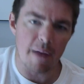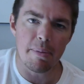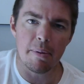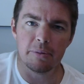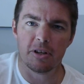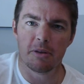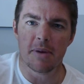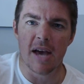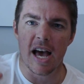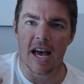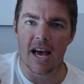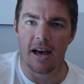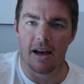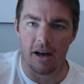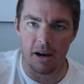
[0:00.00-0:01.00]
of people to me, I,
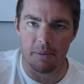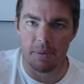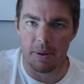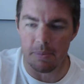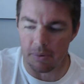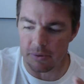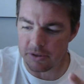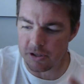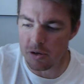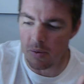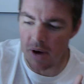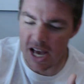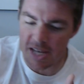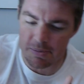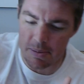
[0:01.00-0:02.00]
a lot of people
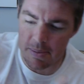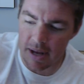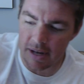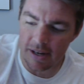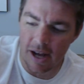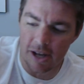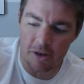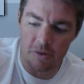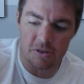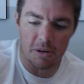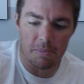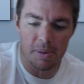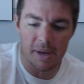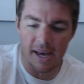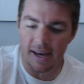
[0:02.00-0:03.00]
too ask me about not using a
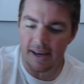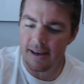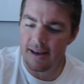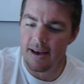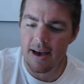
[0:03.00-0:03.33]
pick.